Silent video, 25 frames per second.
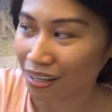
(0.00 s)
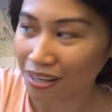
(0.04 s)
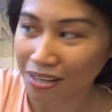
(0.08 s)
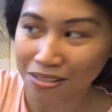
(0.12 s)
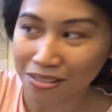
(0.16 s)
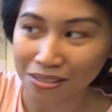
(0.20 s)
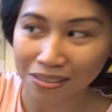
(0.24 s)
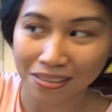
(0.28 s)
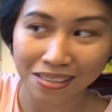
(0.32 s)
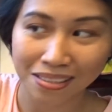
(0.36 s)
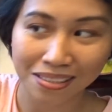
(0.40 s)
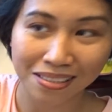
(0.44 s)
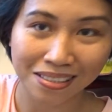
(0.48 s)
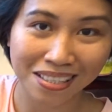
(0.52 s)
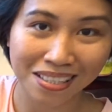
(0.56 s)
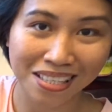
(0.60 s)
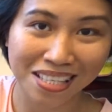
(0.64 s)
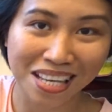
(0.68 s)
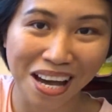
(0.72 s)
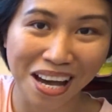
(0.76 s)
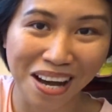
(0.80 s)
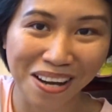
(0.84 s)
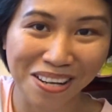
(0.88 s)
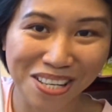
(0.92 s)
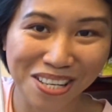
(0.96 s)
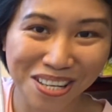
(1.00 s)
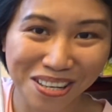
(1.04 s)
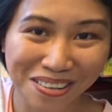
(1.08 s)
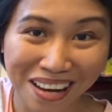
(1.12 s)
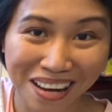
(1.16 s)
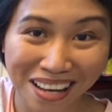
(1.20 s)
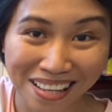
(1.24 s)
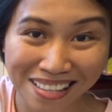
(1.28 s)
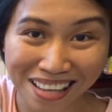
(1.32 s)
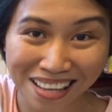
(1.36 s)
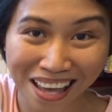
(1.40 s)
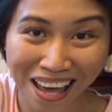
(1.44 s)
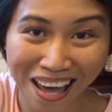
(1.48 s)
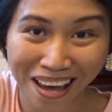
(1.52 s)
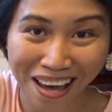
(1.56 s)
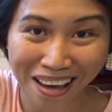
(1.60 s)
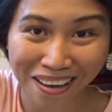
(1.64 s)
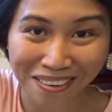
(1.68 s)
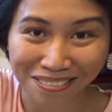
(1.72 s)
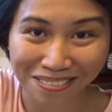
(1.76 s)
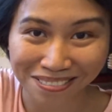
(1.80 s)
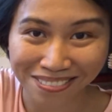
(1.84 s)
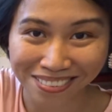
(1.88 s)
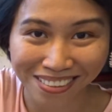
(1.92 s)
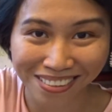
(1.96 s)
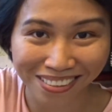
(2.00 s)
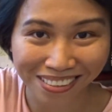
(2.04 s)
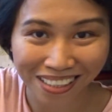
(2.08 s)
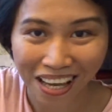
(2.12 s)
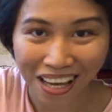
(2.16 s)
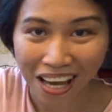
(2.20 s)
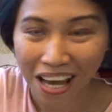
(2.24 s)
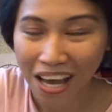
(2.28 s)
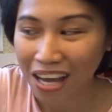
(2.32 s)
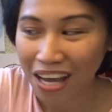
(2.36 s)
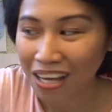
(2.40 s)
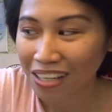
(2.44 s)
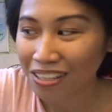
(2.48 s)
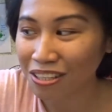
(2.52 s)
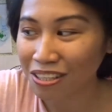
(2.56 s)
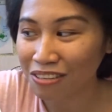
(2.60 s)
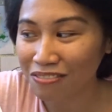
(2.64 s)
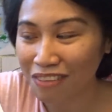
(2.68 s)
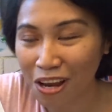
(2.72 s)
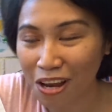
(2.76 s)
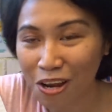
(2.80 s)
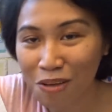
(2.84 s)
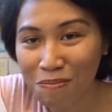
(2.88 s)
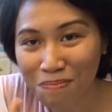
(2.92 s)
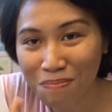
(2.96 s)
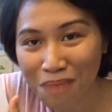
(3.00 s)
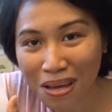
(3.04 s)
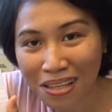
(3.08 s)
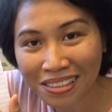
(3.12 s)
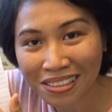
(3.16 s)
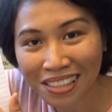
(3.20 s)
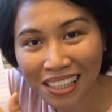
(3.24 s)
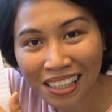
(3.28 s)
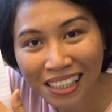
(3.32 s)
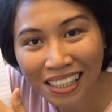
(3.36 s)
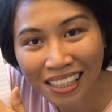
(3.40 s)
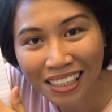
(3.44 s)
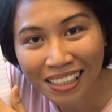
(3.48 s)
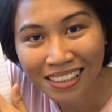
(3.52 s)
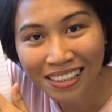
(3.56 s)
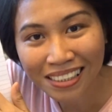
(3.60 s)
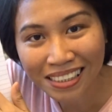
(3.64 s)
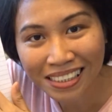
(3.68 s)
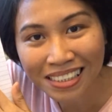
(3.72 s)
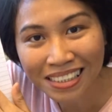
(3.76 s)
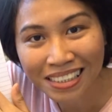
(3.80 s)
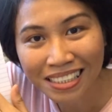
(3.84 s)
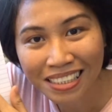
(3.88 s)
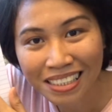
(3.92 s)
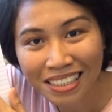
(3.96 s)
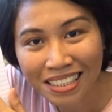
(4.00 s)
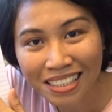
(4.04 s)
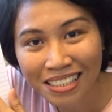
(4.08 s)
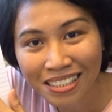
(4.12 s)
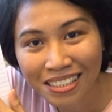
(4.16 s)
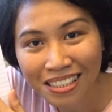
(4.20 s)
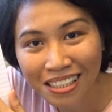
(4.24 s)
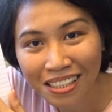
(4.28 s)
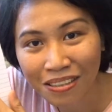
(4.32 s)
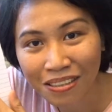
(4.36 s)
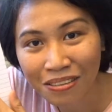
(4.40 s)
So this is how she writes F, and developmentally this is